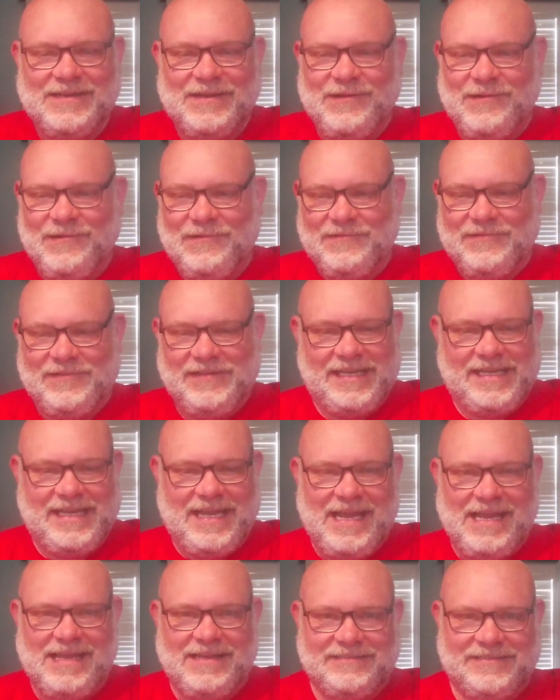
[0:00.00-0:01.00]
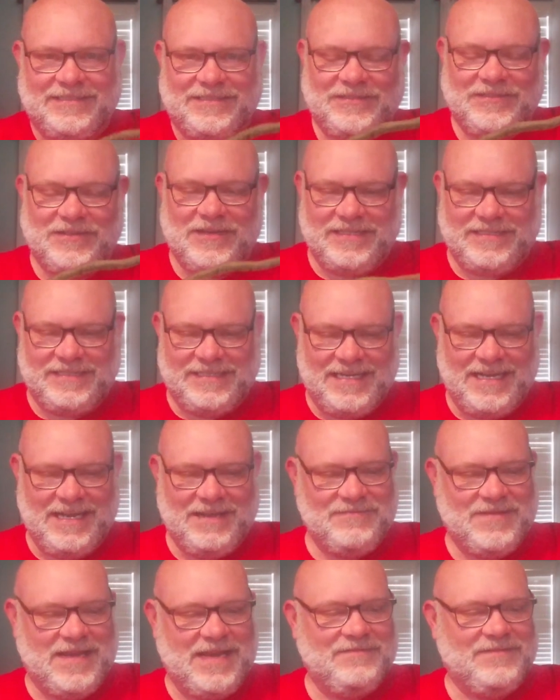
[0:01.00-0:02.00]
Holy cow, stretching
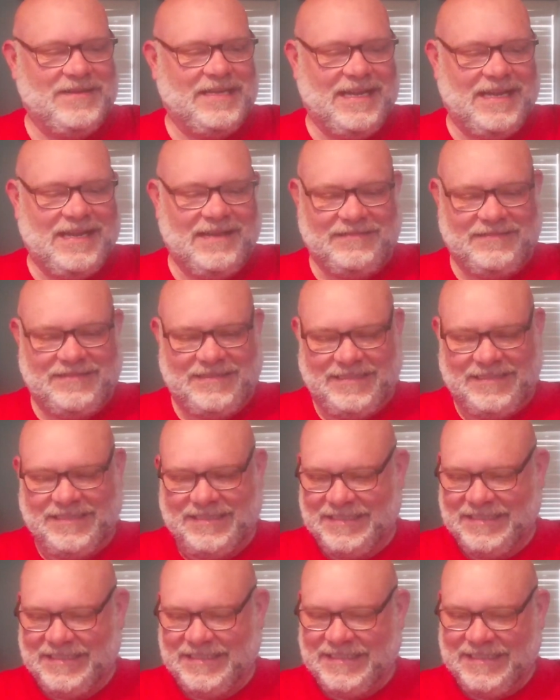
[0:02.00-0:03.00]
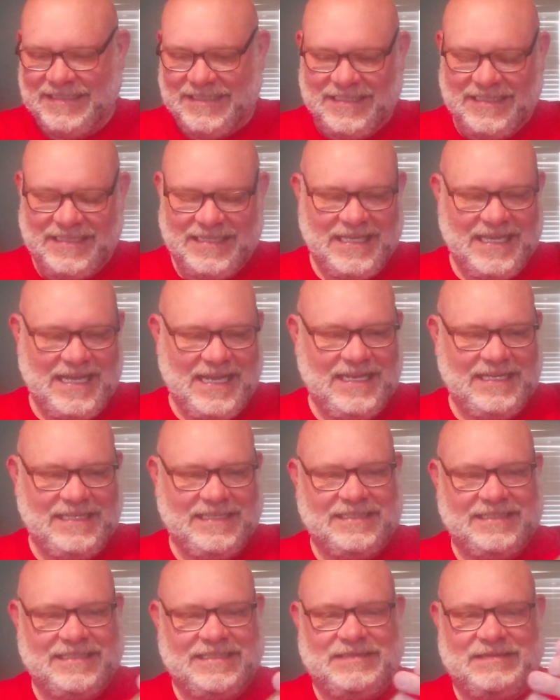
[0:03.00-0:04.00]
that baby out. That
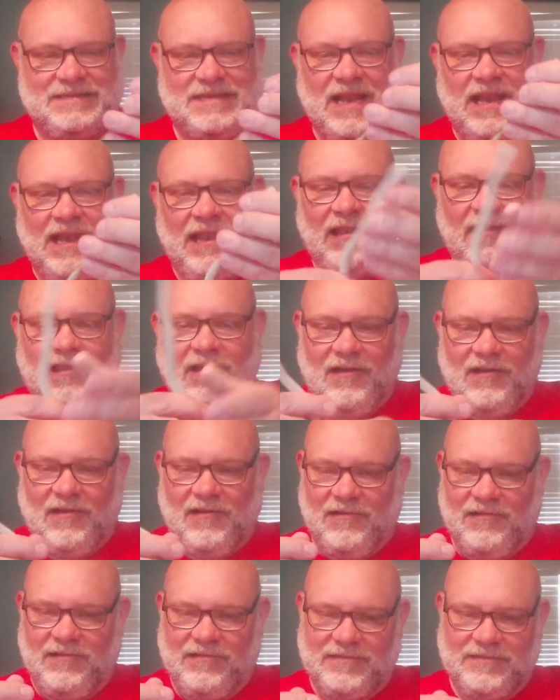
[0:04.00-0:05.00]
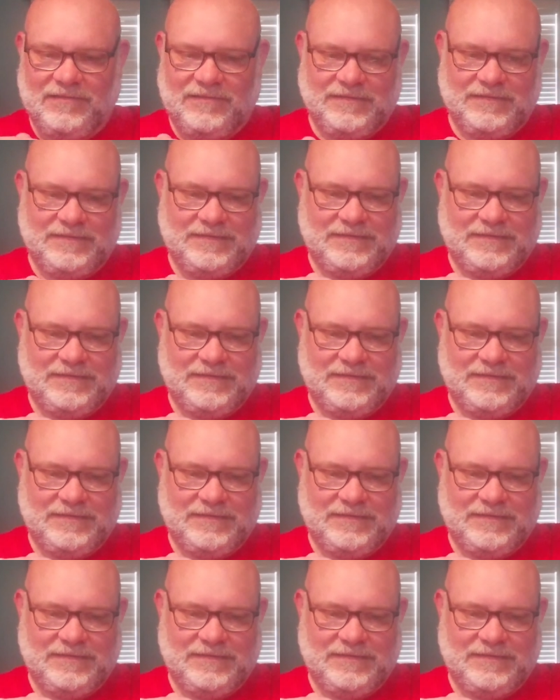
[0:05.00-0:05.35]
is long.